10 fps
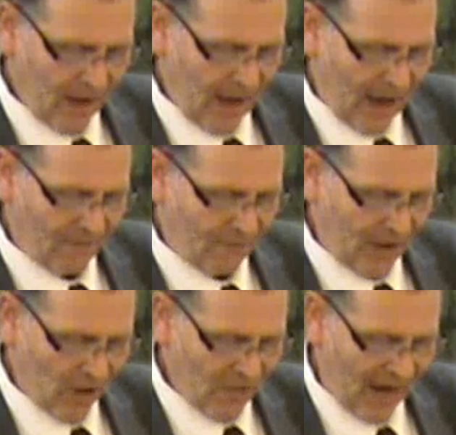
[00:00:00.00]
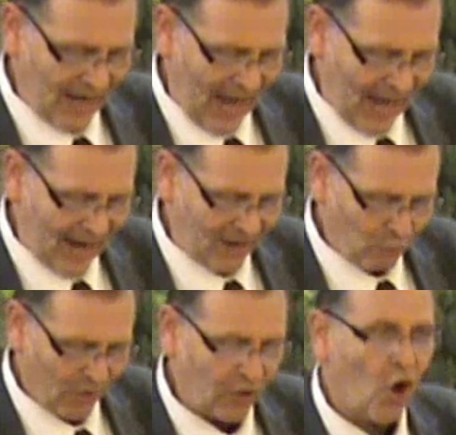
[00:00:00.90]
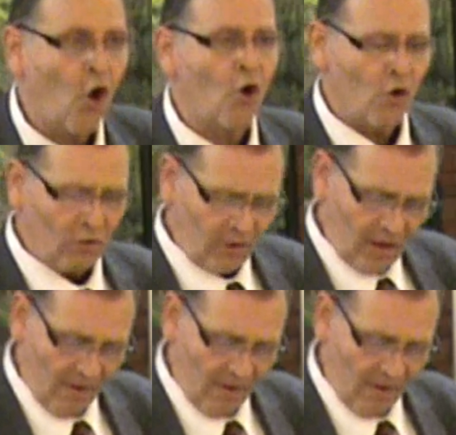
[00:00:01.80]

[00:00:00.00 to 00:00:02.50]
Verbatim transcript: and fill thine hand with coal